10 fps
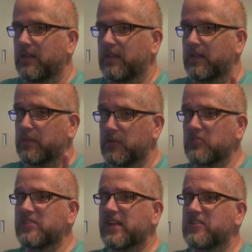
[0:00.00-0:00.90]
the
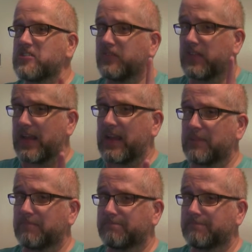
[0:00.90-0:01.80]
pronunciation of the name,
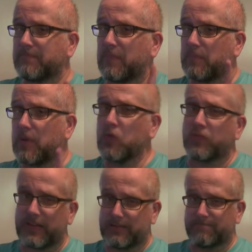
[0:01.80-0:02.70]

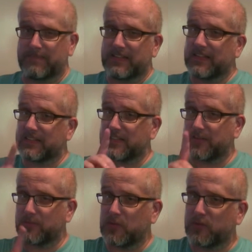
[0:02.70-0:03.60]
MoVie, instead
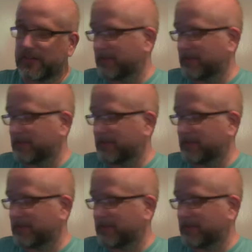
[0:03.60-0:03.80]
of movie.